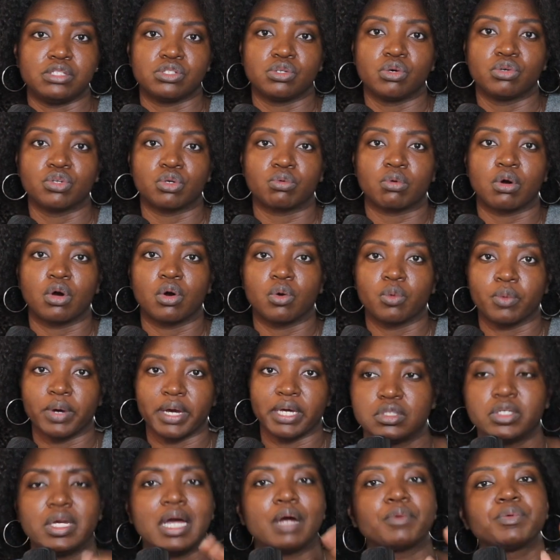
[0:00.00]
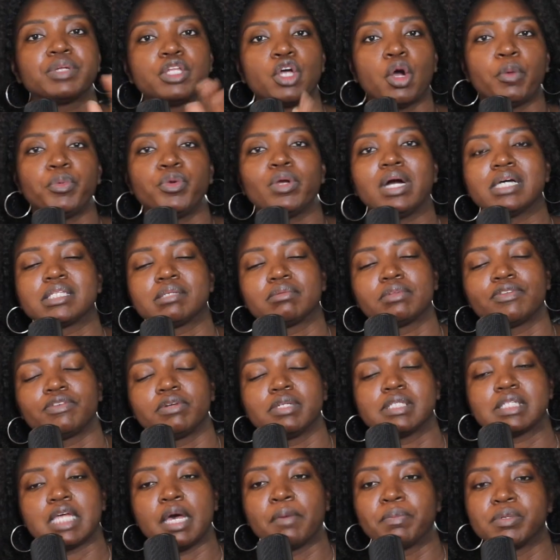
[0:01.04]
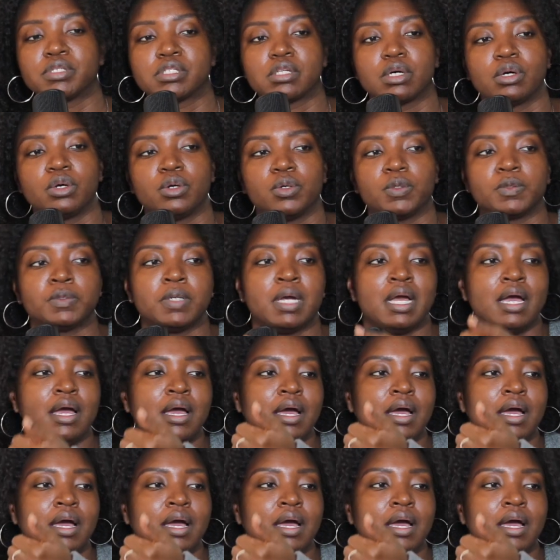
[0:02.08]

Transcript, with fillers: going the wrong way. So yeah, I really hope you got something from this episode.